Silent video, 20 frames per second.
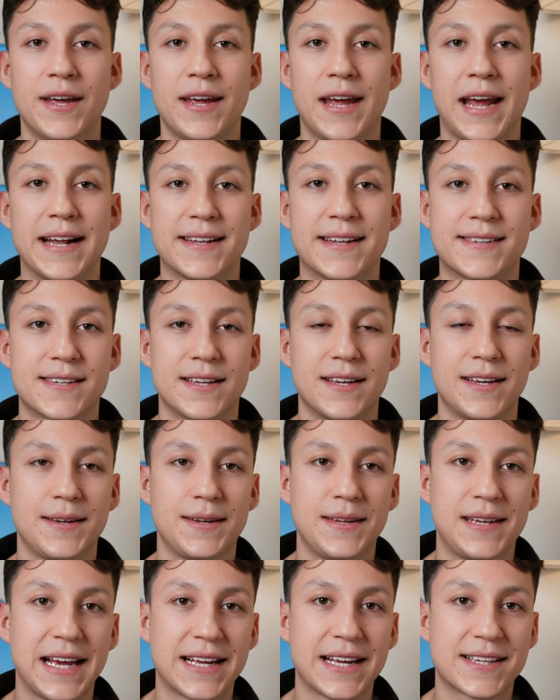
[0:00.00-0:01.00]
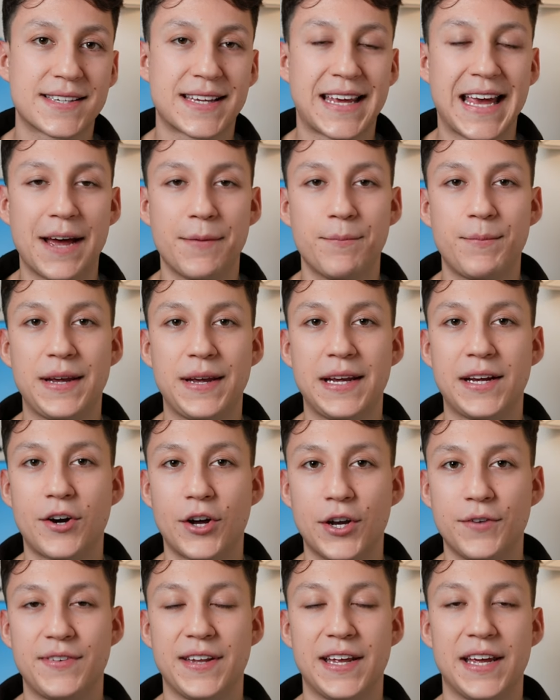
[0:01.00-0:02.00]
It's, yes, can be
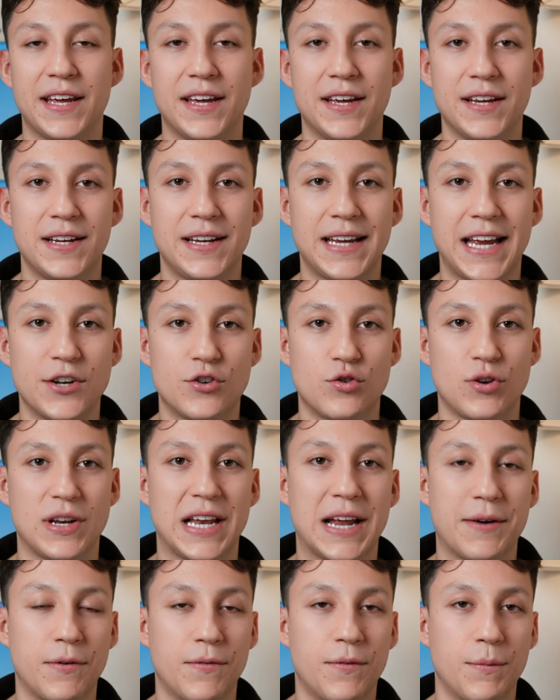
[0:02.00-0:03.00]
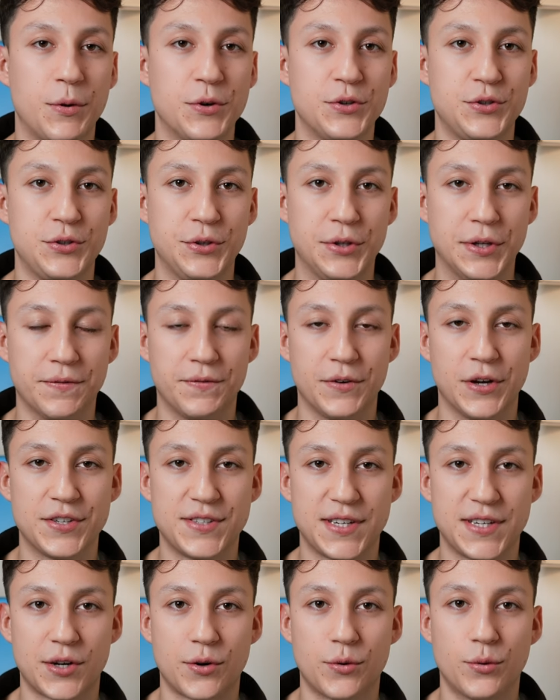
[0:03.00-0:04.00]
kind of the entry level for most
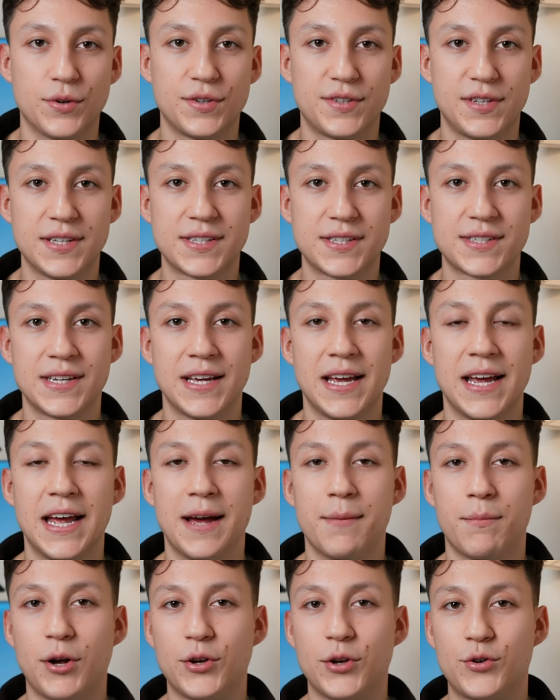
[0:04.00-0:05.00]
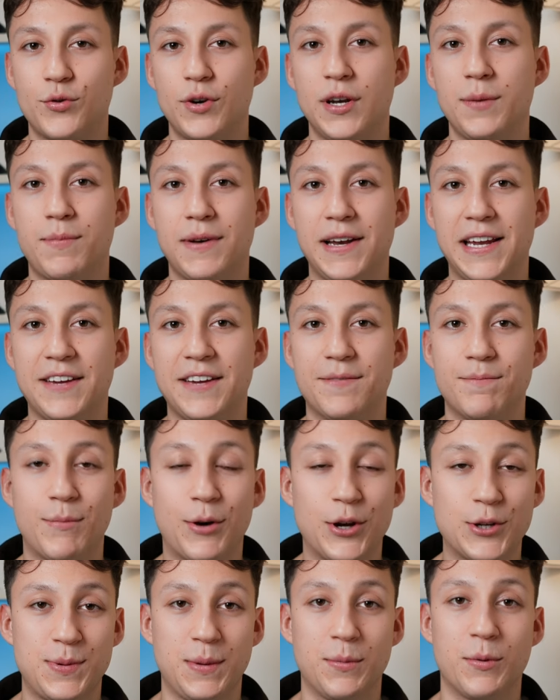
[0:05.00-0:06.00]
university courses, but I truly believe
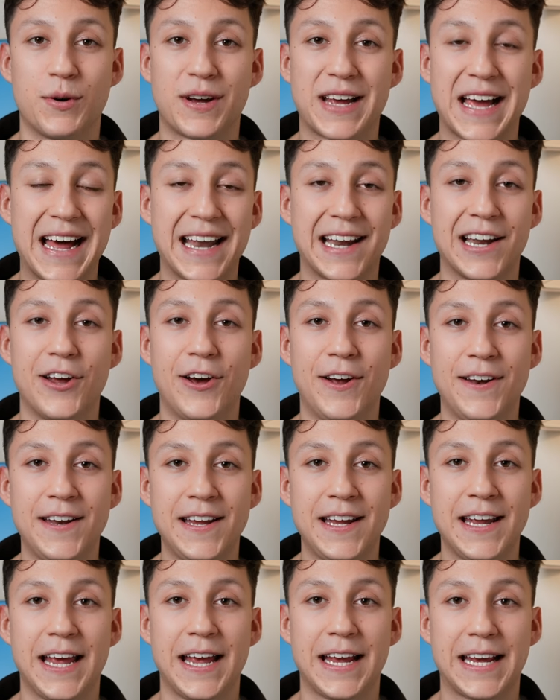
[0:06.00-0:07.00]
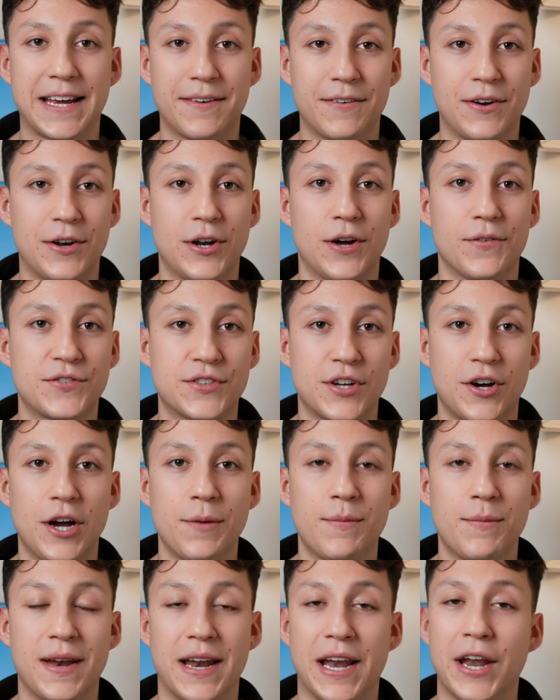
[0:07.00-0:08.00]
most people can learn it, given enough
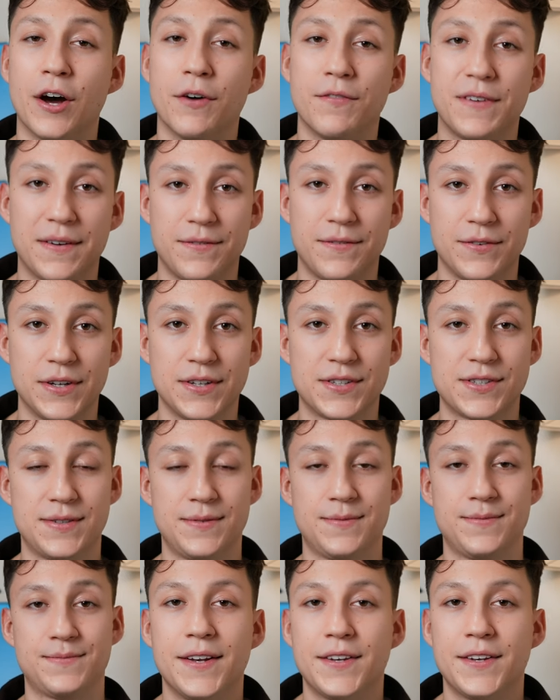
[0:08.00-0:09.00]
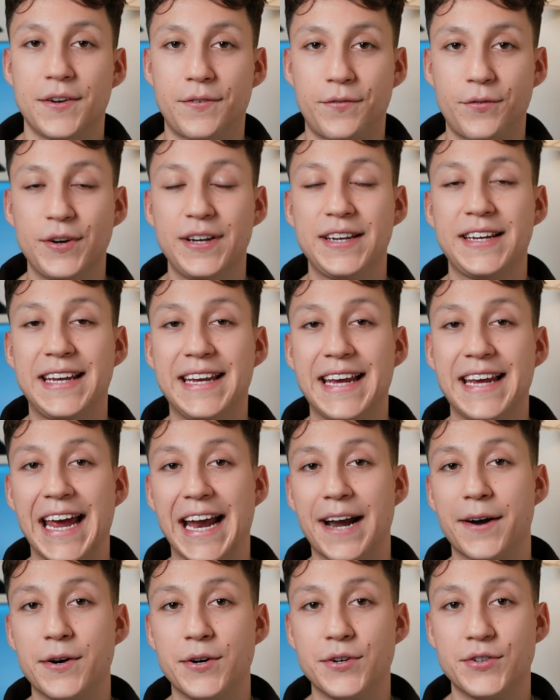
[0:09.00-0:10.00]
time and enough effort. The three key
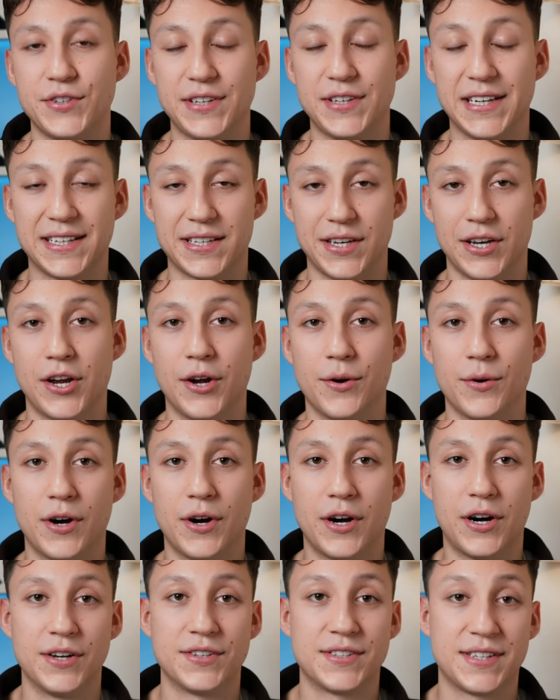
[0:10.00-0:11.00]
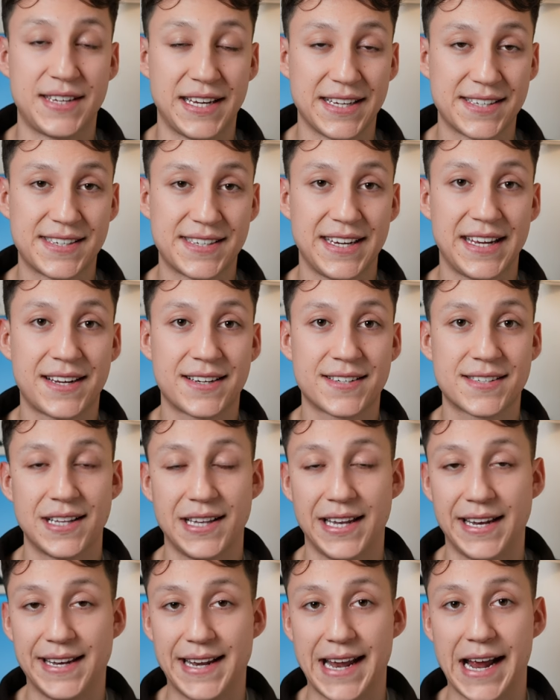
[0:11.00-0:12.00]
areas you need to know are statistics,
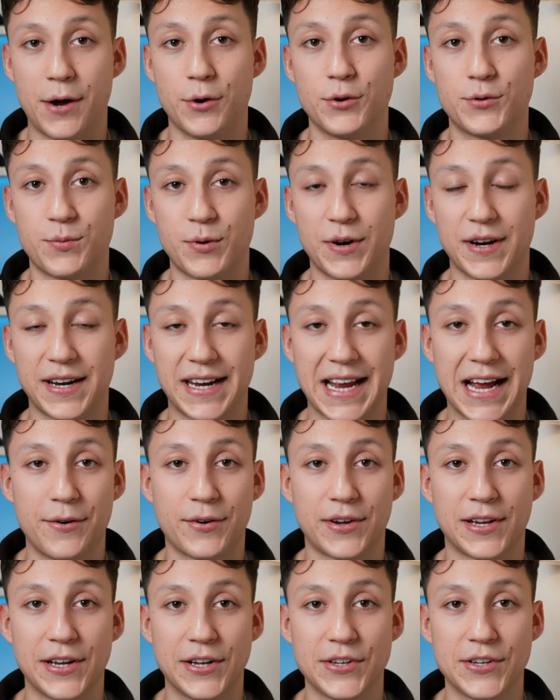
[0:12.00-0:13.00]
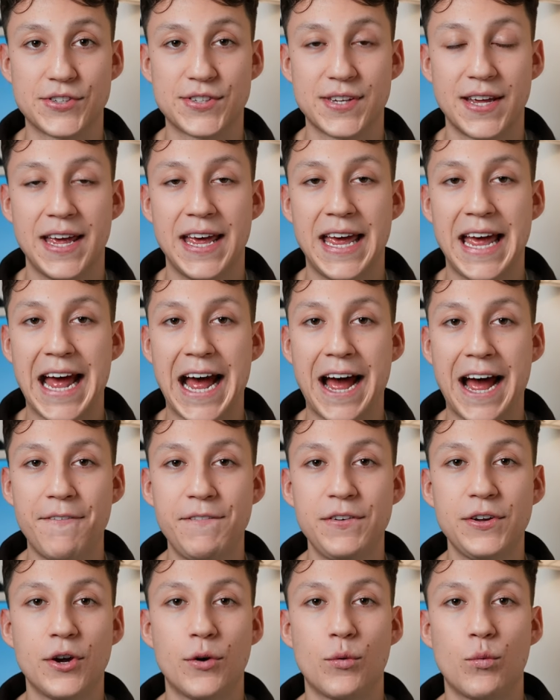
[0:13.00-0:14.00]
linear algebra, and calculus.
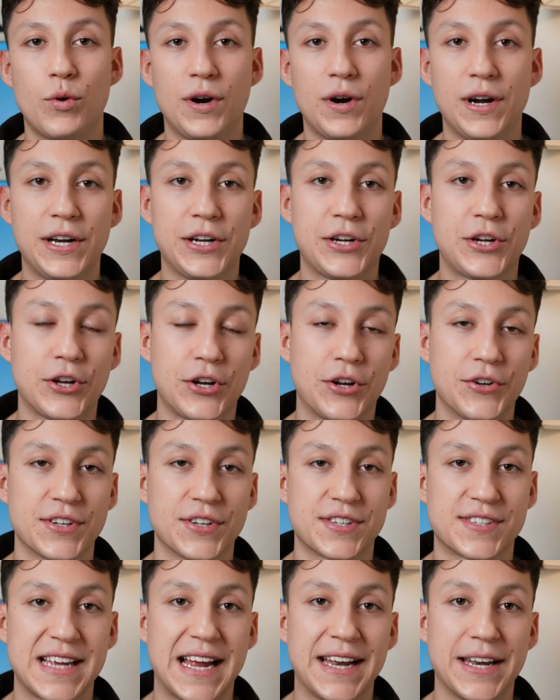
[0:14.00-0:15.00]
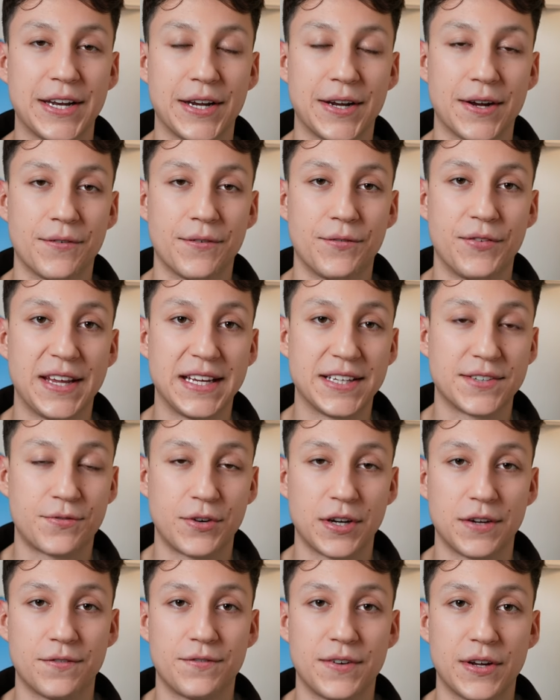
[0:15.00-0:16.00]
Having a really good understanding of these
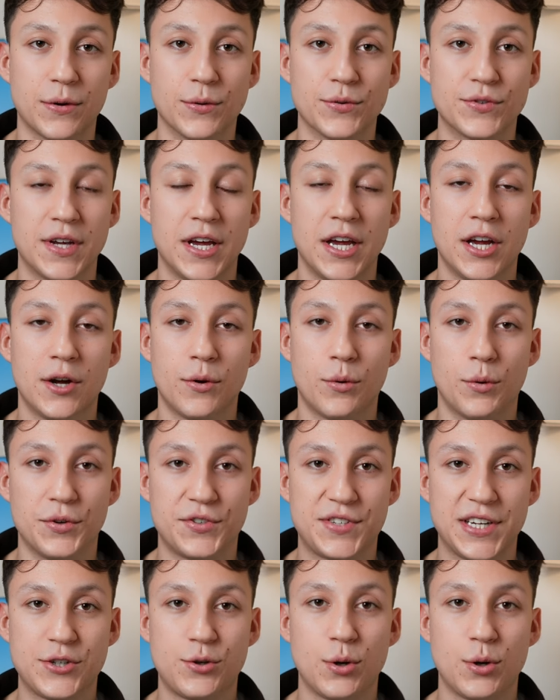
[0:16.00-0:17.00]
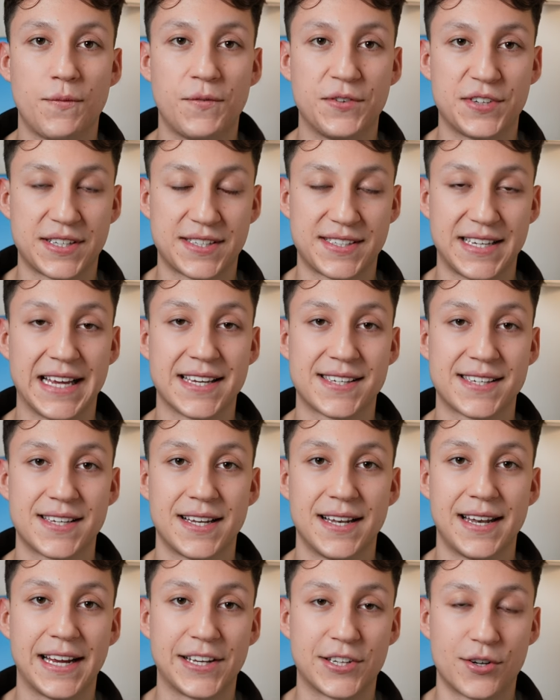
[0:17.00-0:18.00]
three fields will set you up for success
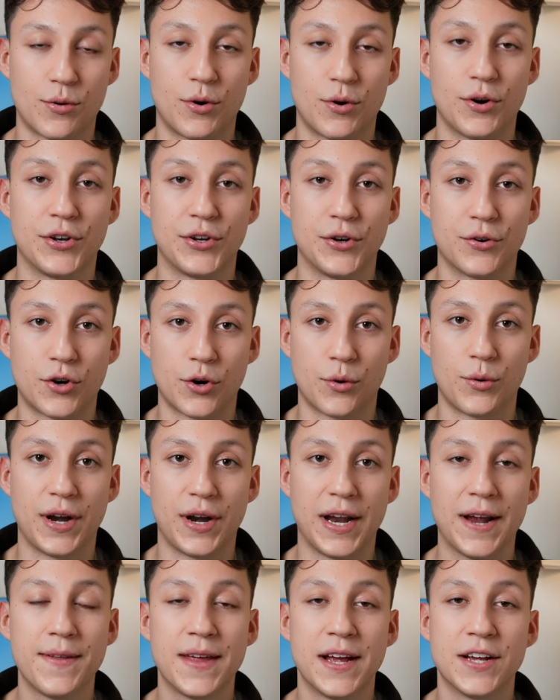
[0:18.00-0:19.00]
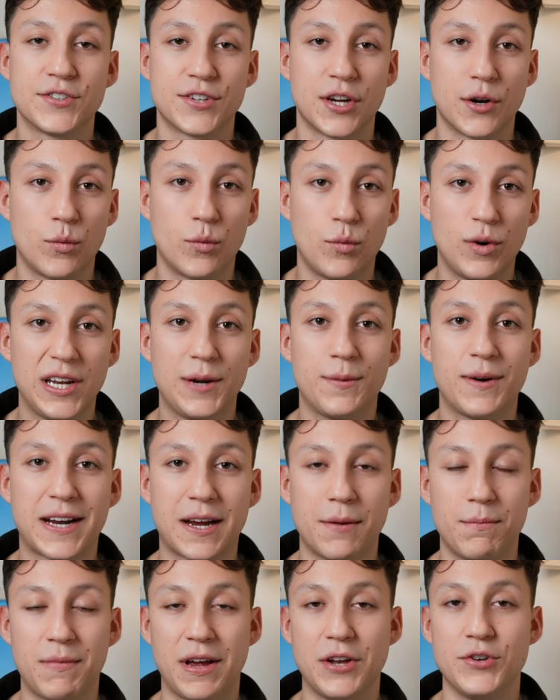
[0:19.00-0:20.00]
later on in your career, so I really
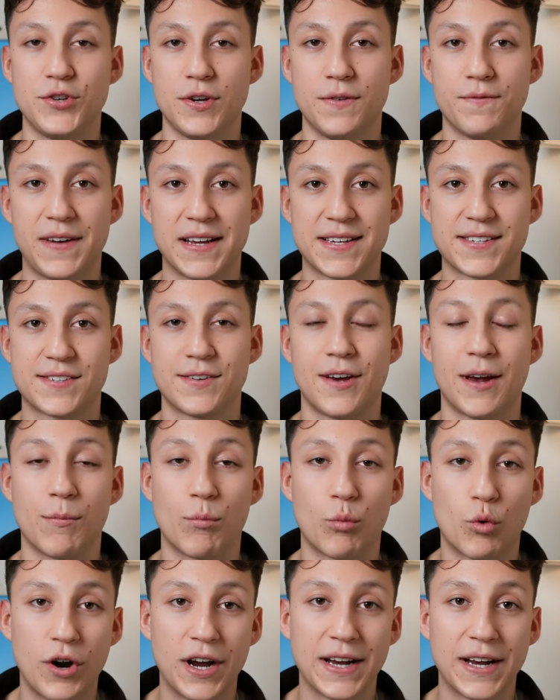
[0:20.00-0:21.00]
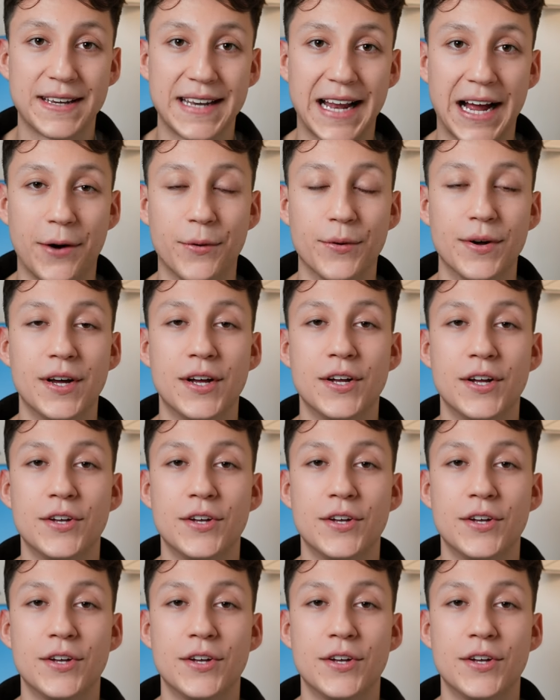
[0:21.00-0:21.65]
recommend you invest time right now